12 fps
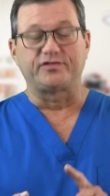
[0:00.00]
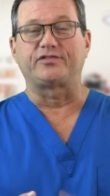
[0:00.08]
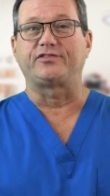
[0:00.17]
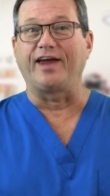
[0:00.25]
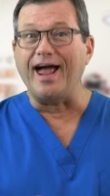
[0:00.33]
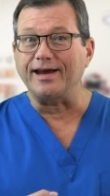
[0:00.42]

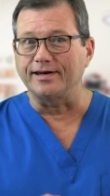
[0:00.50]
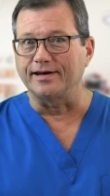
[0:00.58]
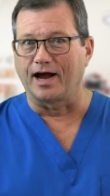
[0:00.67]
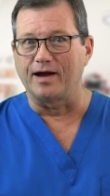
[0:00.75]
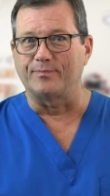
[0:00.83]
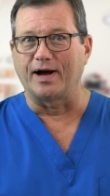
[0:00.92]

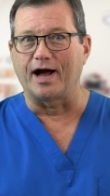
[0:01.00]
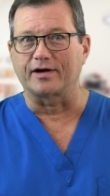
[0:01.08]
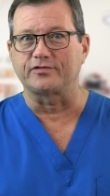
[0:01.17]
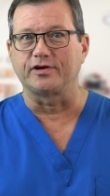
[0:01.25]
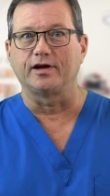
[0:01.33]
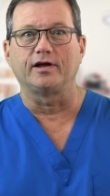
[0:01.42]
Stagnant
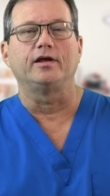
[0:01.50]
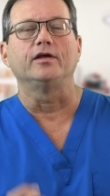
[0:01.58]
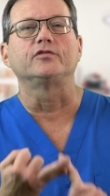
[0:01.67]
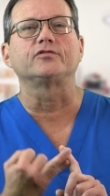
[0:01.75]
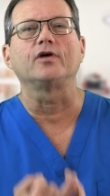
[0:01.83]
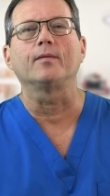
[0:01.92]
hypoxia
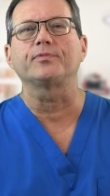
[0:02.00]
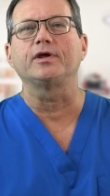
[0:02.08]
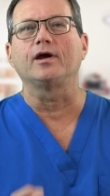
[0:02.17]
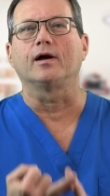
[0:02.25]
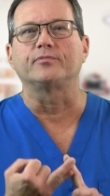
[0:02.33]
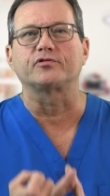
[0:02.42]
is
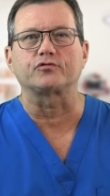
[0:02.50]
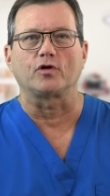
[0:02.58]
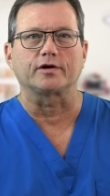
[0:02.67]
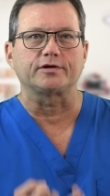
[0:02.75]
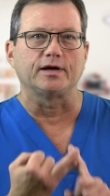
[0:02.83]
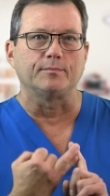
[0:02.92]
something
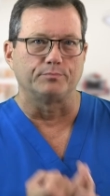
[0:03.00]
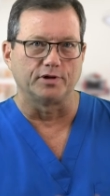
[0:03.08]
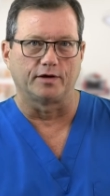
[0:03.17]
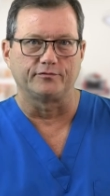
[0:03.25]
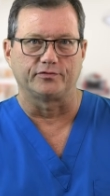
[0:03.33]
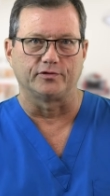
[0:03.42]
obstructing
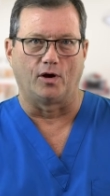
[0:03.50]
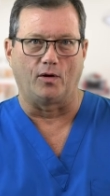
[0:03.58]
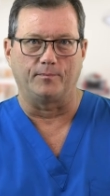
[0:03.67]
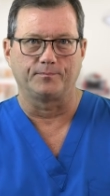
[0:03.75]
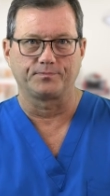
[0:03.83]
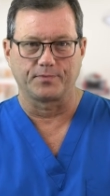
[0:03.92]
blood flow.
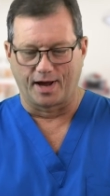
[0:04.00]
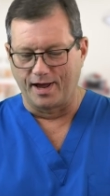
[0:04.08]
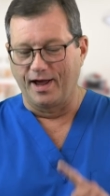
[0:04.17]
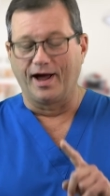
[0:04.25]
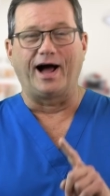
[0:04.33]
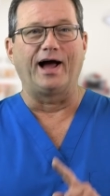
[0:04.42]

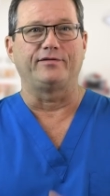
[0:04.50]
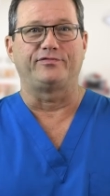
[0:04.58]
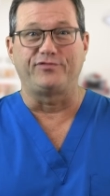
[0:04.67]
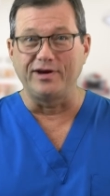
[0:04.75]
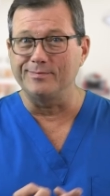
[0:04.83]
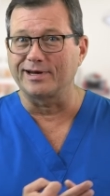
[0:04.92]

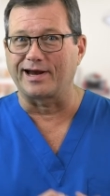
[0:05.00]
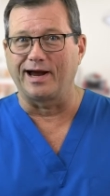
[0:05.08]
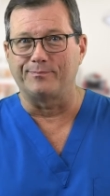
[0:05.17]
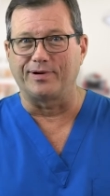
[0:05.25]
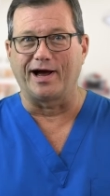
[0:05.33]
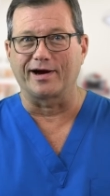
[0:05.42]
Hypemic
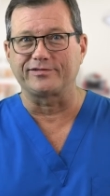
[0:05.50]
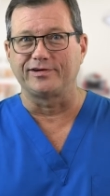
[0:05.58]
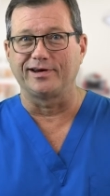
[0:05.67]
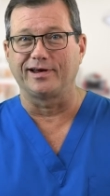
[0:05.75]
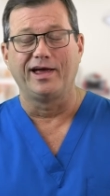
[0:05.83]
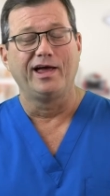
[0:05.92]

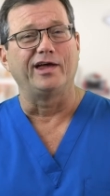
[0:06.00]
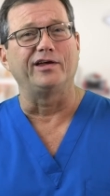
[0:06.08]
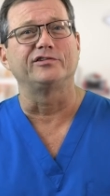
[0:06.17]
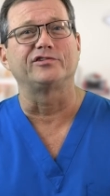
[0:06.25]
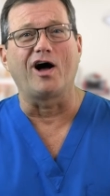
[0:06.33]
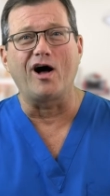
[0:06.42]
hypoxia
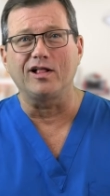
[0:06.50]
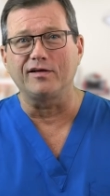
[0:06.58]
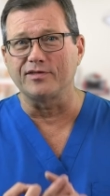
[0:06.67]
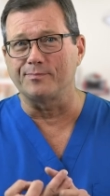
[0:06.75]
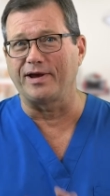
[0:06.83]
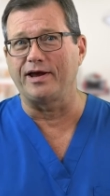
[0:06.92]
is all
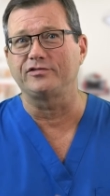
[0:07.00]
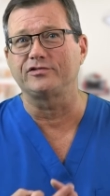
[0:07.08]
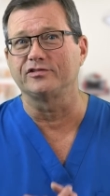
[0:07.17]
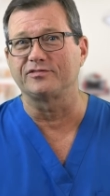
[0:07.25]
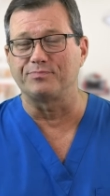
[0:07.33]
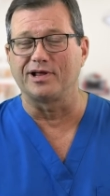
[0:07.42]
of the
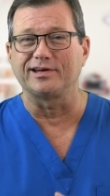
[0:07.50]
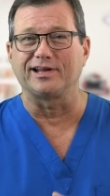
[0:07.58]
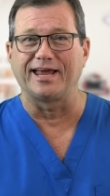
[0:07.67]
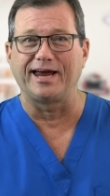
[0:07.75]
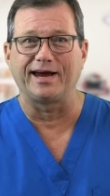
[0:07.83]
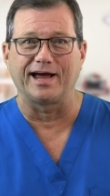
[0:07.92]
patient's blood
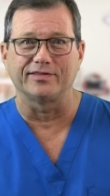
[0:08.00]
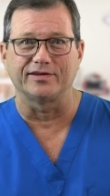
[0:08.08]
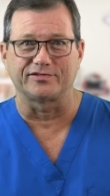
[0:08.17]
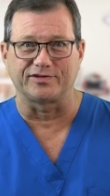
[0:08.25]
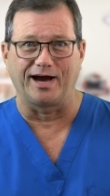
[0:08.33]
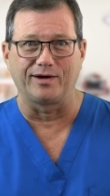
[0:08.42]
laying on
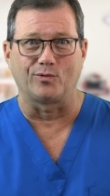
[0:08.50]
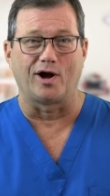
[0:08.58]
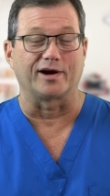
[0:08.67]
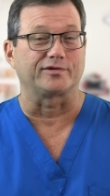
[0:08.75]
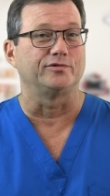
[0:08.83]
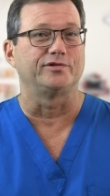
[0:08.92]
the
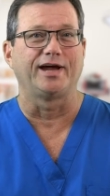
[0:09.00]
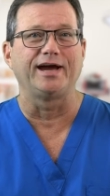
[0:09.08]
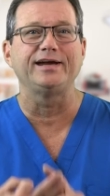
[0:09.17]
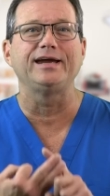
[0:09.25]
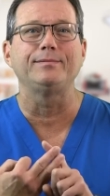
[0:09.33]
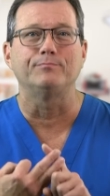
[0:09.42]
sidewalk. Do they
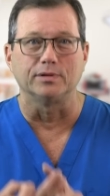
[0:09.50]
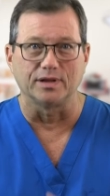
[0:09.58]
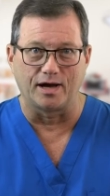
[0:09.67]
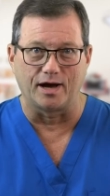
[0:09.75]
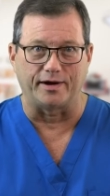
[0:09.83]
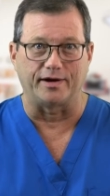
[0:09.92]
need
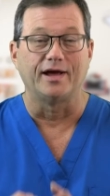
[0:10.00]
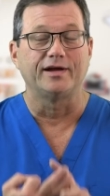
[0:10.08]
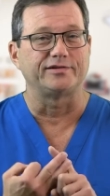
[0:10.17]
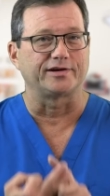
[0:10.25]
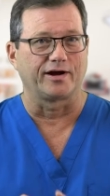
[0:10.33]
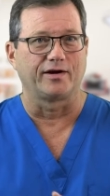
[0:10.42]
blood
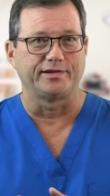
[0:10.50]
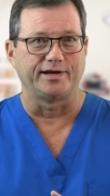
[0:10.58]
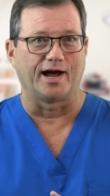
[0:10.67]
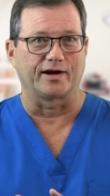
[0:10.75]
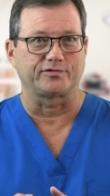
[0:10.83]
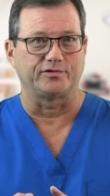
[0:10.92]
to carry the
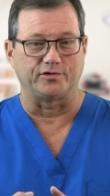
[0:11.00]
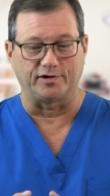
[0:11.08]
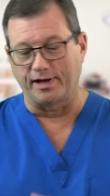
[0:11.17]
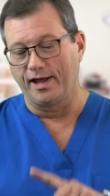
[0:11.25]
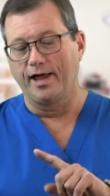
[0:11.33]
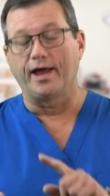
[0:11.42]

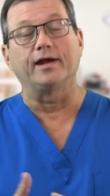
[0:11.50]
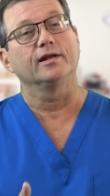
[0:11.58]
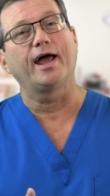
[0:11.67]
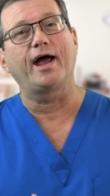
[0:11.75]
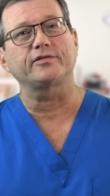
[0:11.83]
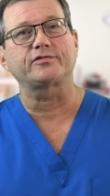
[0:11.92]
oxygen? And
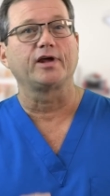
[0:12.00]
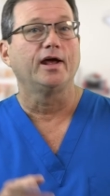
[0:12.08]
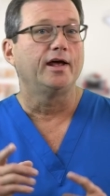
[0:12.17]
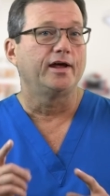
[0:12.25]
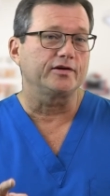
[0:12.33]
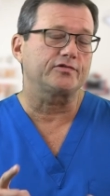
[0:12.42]
last,
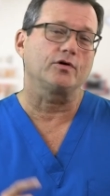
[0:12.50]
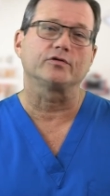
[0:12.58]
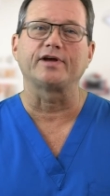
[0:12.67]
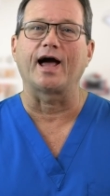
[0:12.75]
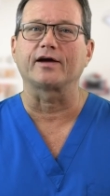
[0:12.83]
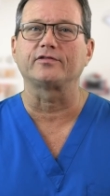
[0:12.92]

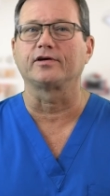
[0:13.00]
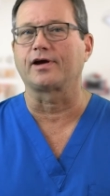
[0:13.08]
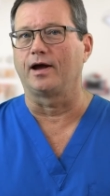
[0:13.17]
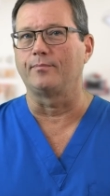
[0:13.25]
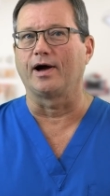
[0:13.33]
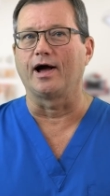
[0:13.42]
histotoxic
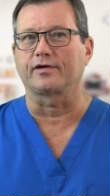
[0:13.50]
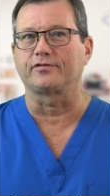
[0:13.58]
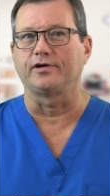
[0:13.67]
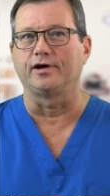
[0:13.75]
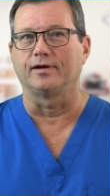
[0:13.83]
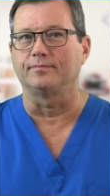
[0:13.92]

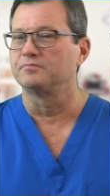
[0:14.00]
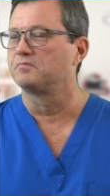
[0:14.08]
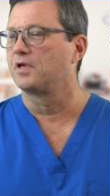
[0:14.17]
hypoxia.